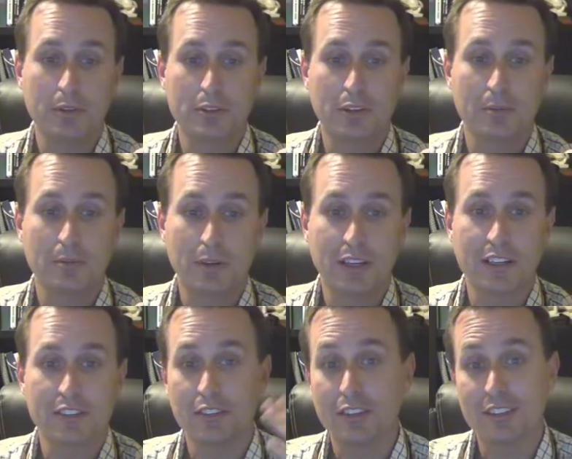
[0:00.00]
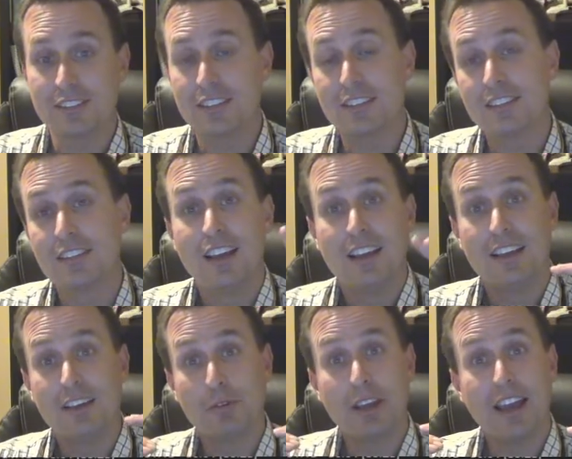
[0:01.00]
puts on the brake. So you can see is
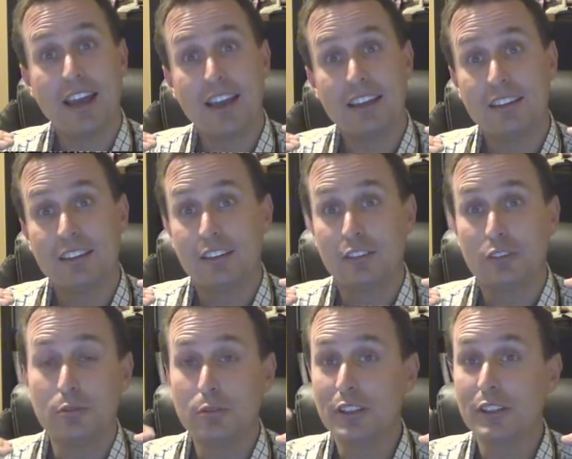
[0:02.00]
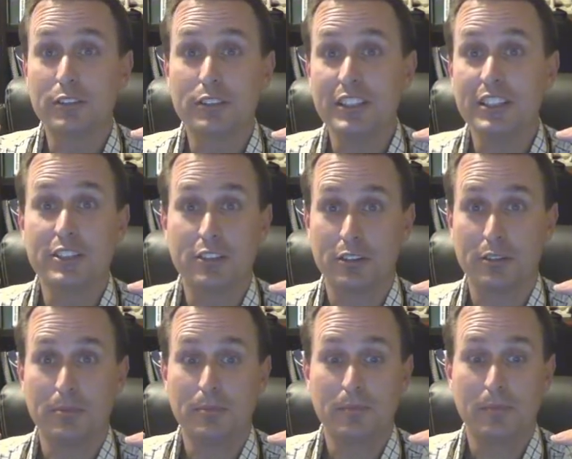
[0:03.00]
if we had too little D
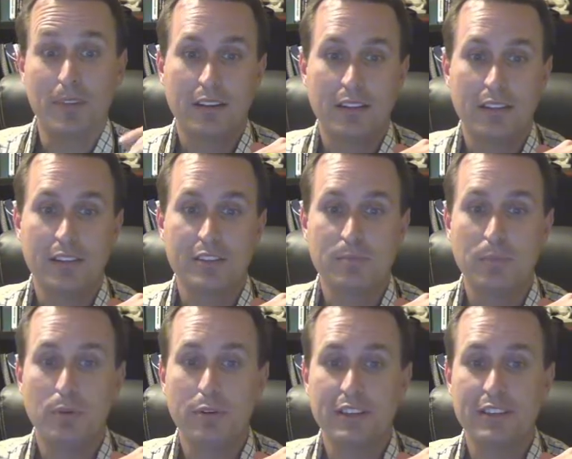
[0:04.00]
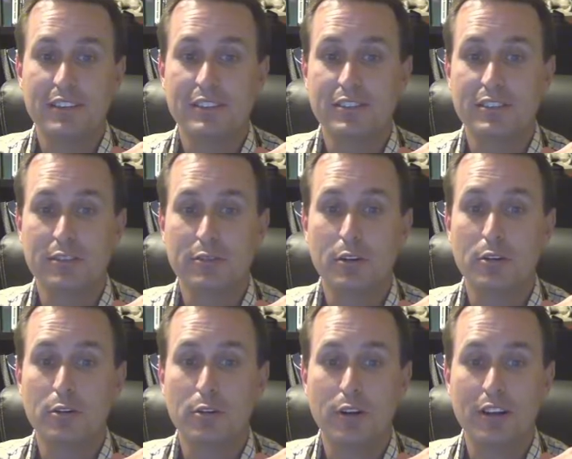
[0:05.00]
term, this point, this zero
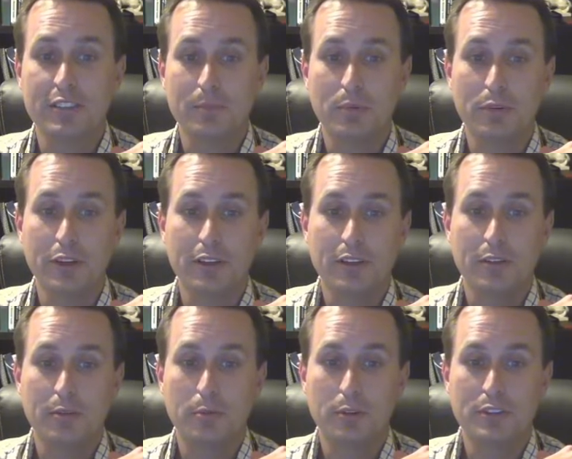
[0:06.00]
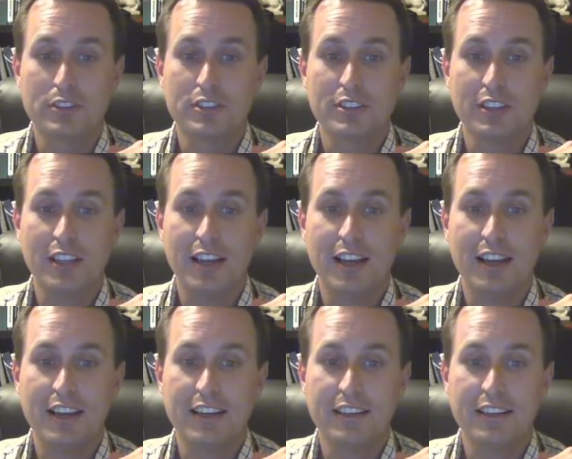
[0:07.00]
crossing point would
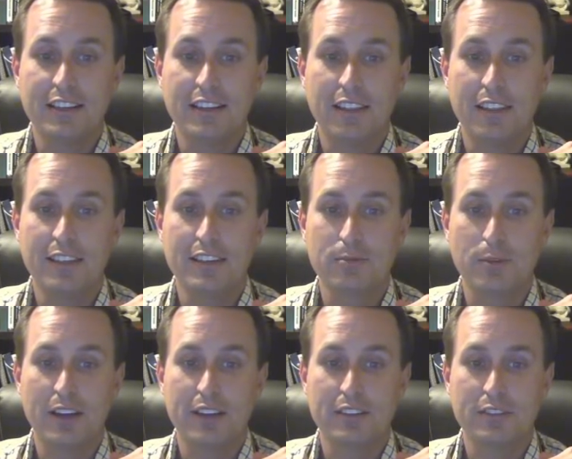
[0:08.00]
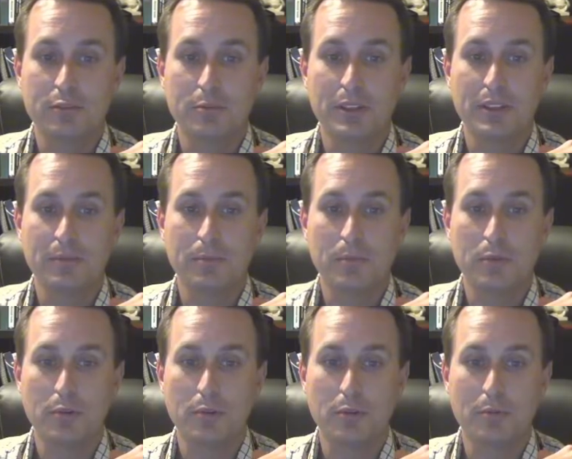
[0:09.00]
slide this way. So it would be
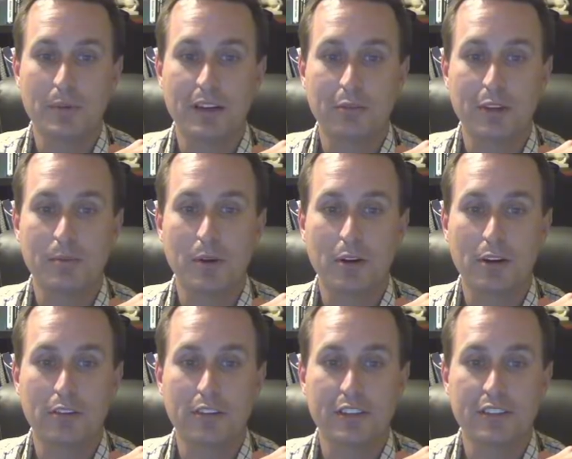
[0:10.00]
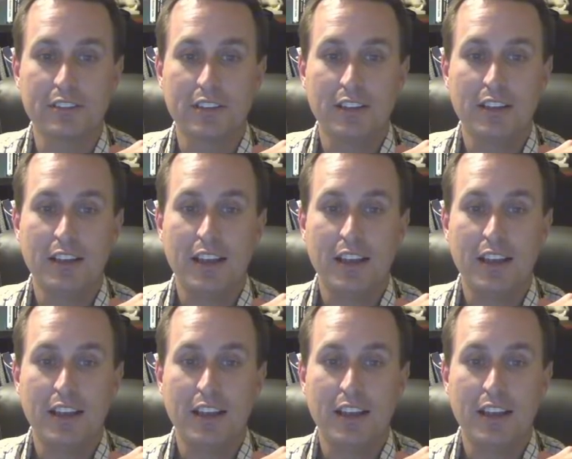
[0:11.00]
more where my red marker is.